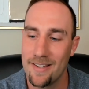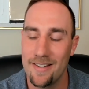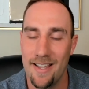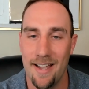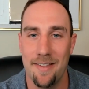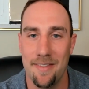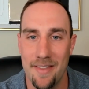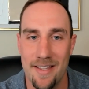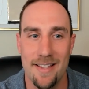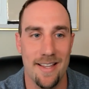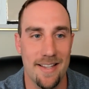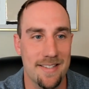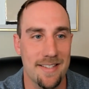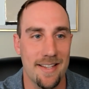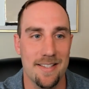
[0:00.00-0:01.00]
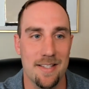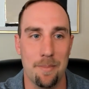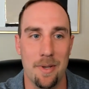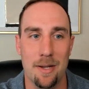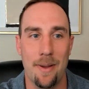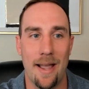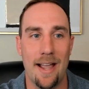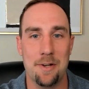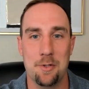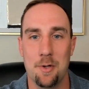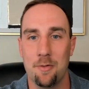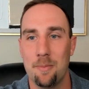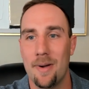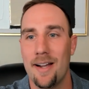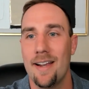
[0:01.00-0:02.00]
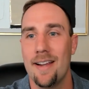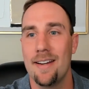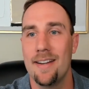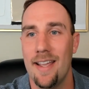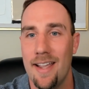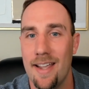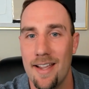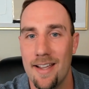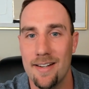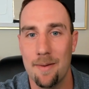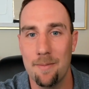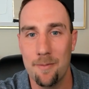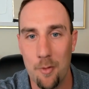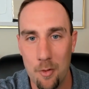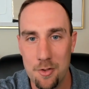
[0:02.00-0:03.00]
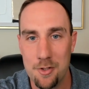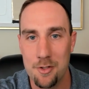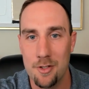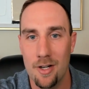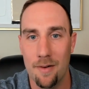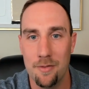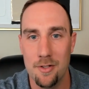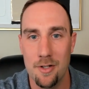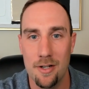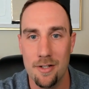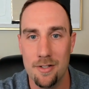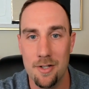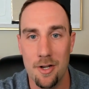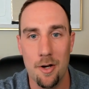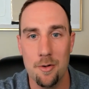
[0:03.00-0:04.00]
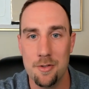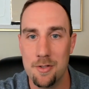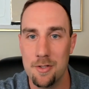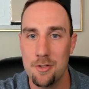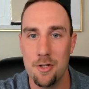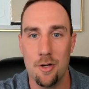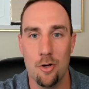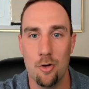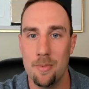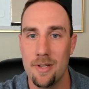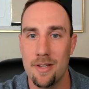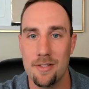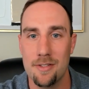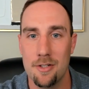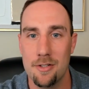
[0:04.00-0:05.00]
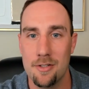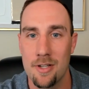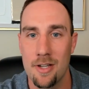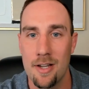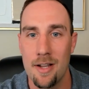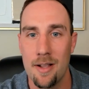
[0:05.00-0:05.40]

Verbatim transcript: yeah, it's it's a big passion of mine, and I'm fortunate enough to to host the show because there's